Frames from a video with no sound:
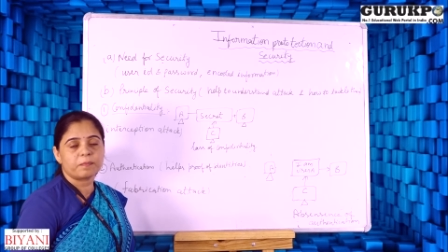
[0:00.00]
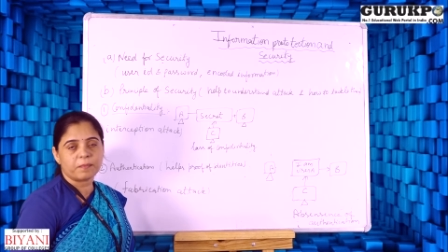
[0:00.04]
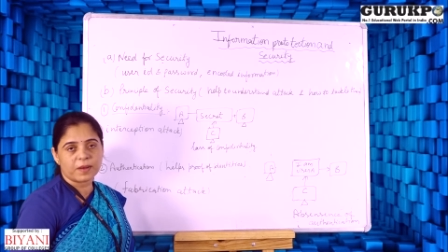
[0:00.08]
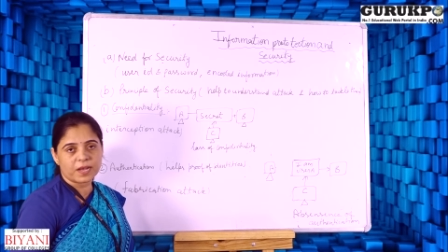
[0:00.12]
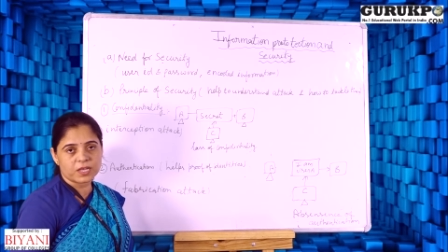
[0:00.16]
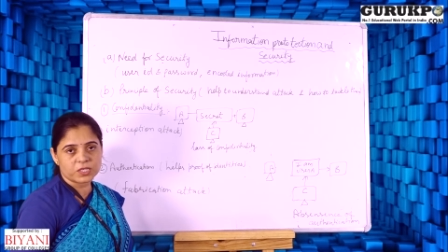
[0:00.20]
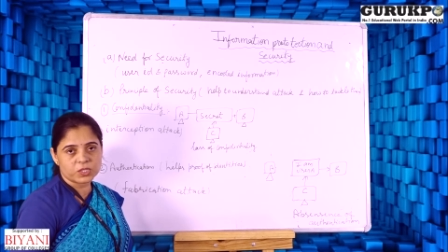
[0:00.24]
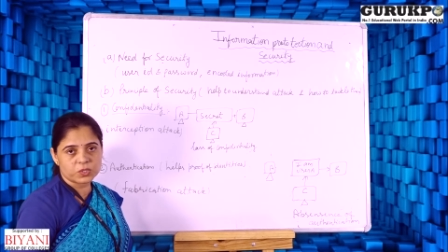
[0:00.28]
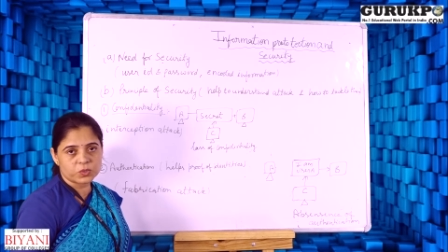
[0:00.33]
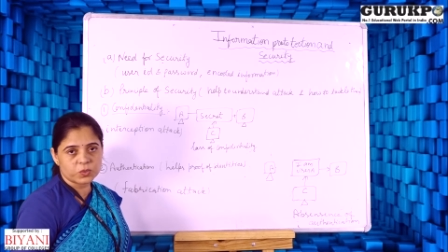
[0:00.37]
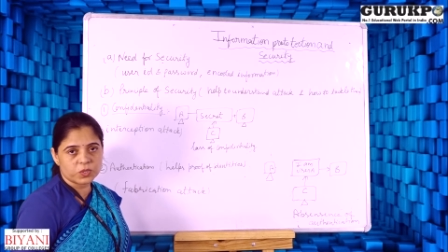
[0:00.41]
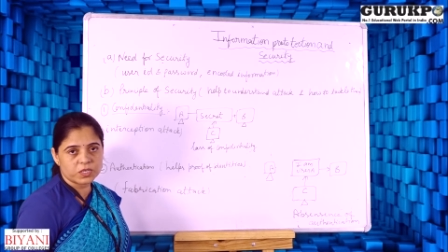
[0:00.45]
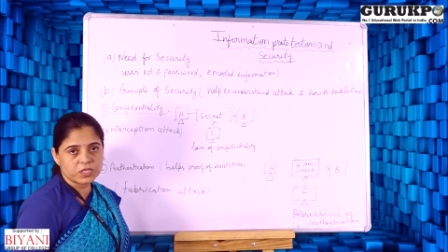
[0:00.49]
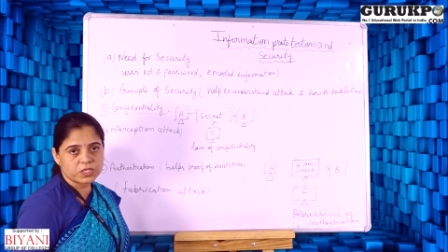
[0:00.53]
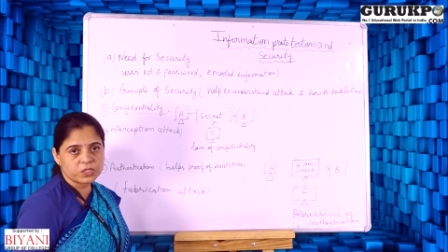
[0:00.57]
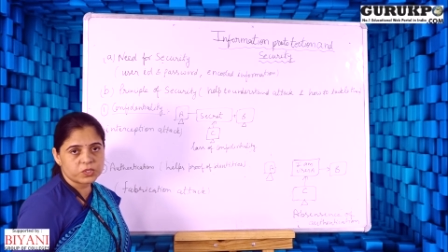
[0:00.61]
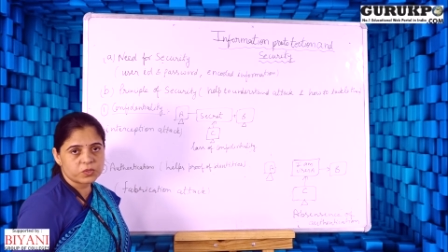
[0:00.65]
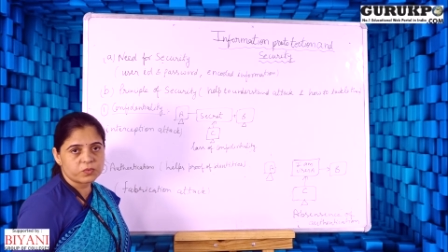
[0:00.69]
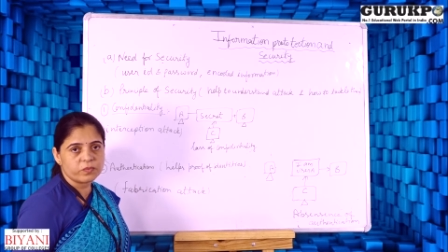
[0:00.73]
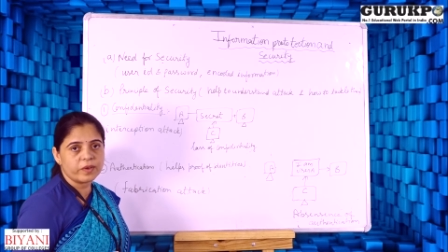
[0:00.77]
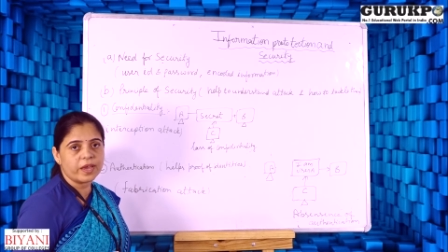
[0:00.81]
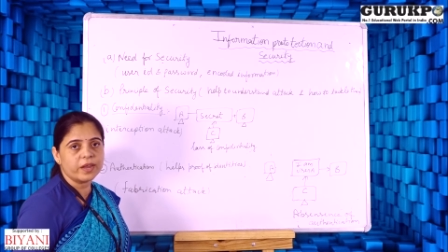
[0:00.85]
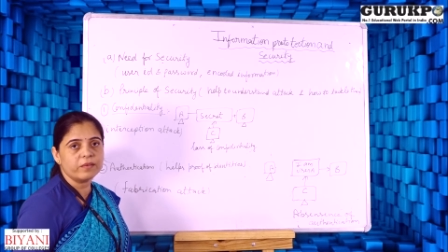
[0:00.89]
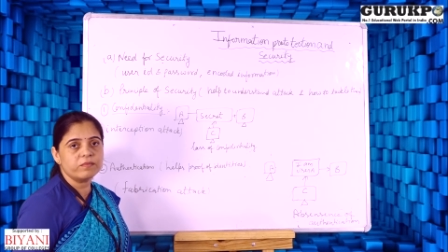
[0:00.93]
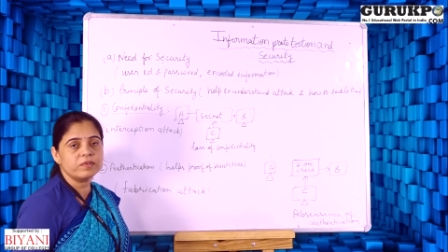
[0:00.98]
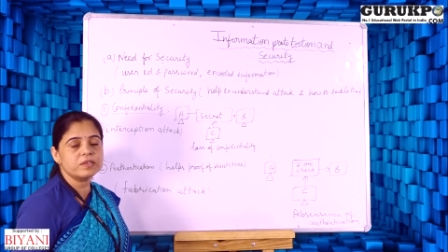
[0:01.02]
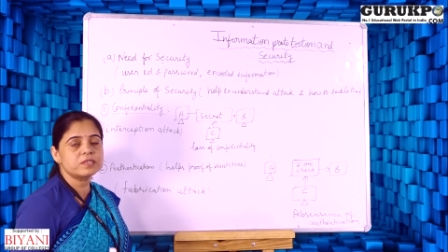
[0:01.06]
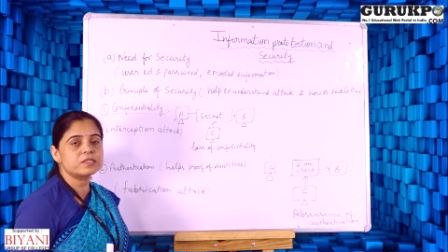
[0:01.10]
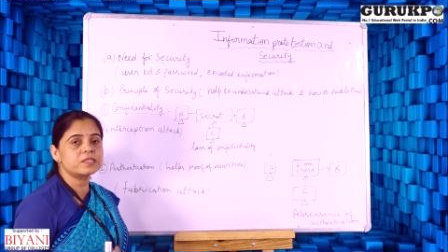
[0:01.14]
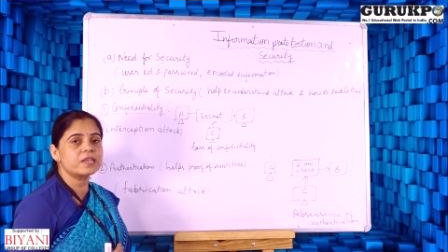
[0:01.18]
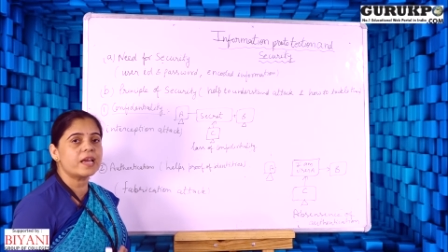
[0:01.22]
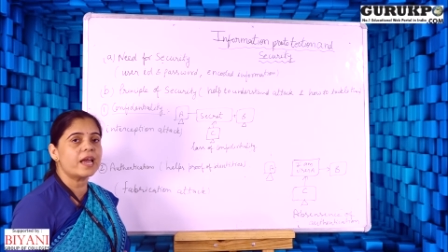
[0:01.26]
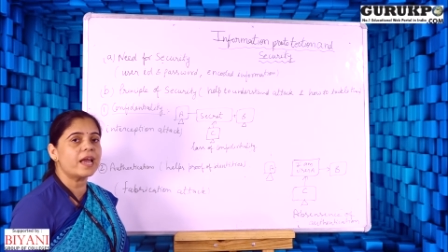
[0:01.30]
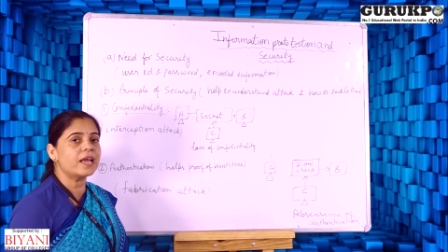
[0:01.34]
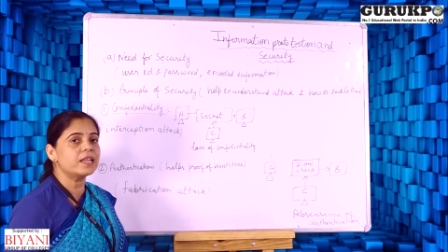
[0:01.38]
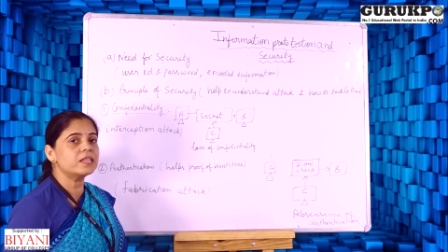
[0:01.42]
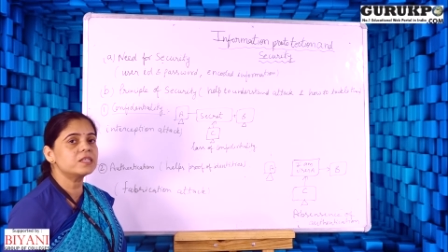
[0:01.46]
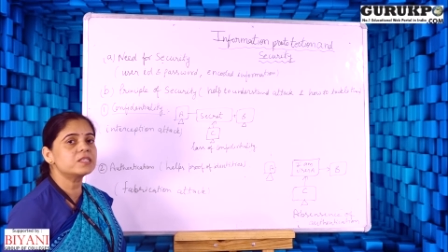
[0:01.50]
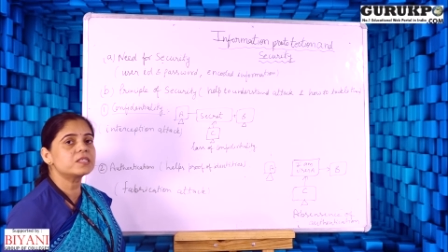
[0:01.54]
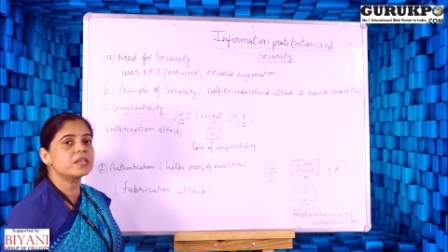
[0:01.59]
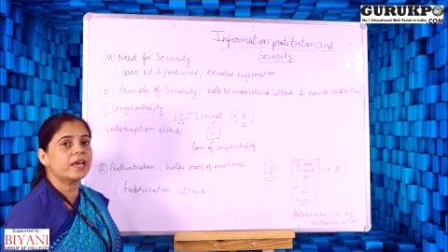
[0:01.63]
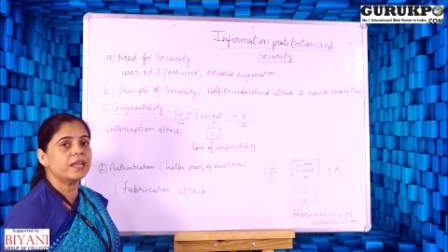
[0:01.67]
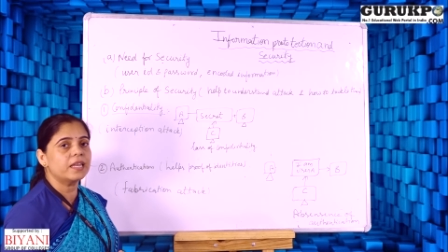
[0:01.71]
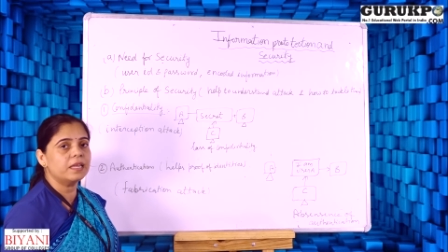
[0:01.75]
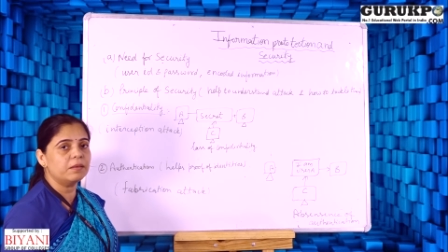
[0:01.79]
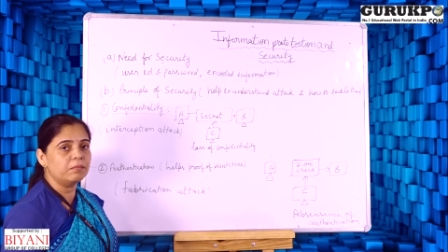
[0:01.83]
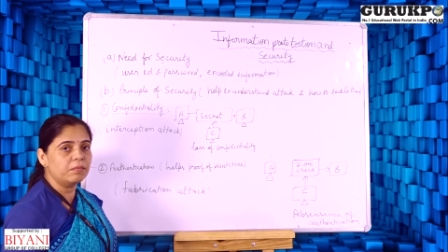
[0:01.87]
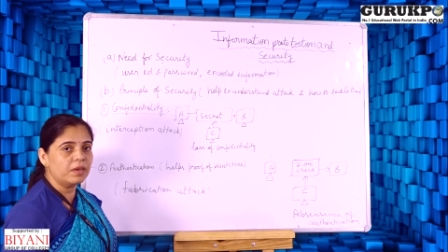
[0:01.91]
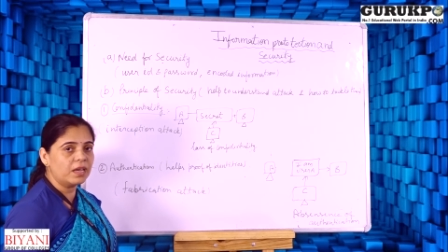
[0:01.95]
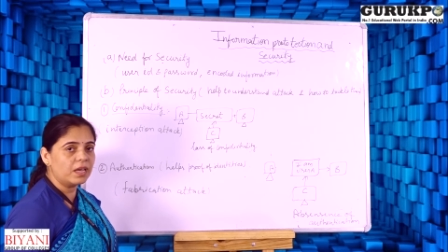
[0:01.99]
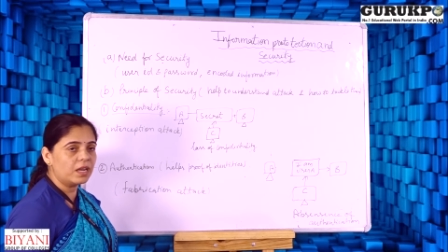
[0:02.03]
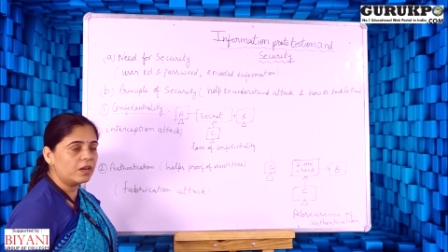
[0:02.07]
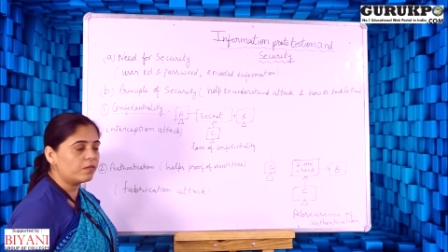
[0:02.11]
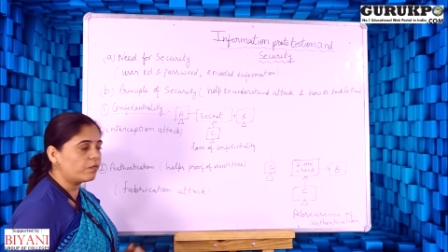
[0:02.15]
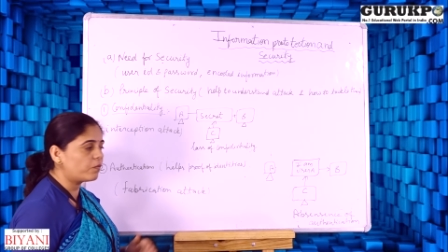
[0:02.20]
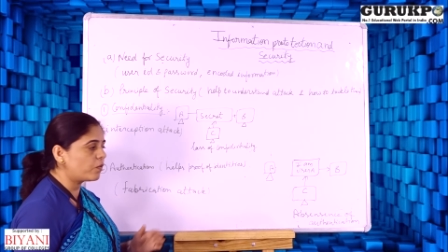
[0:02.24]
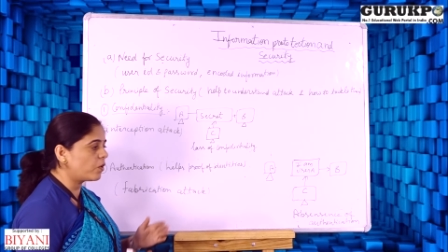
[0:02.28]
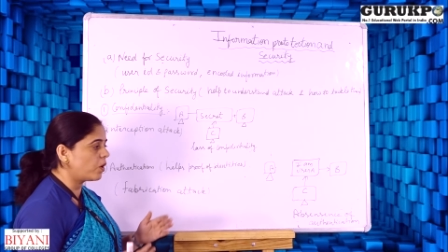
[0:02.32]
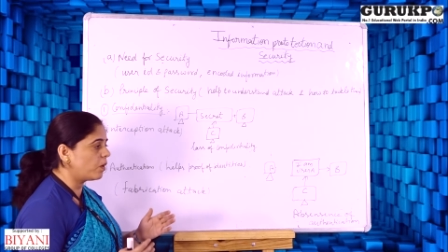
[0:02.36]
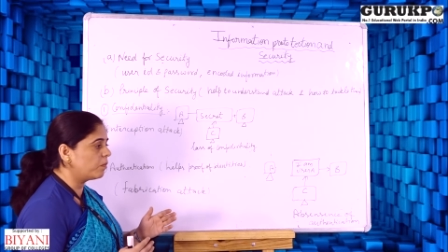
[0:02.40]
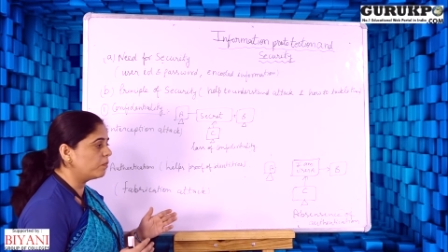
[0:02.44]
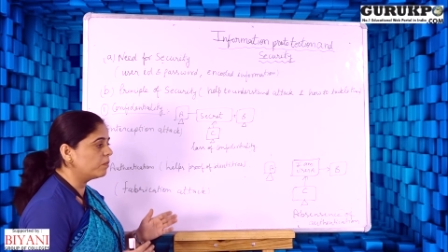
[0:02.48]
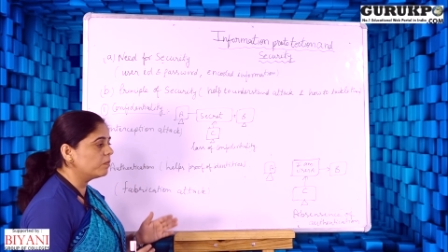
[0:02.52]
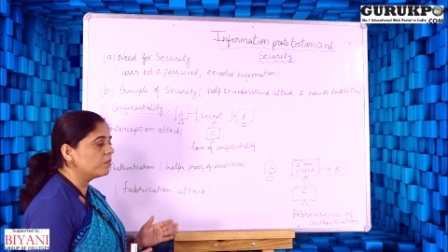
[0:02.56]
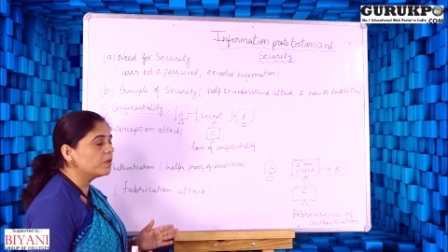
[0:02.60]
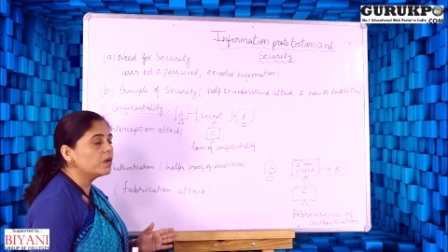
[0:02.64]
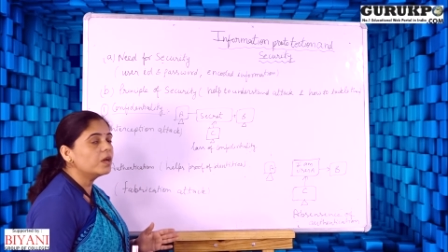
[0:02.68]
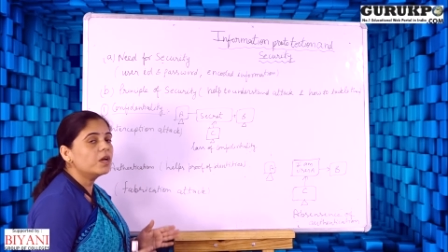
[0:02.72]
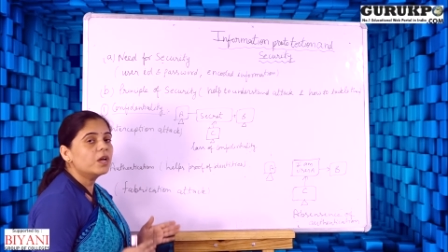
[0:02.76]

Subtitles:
passwords when we send an email from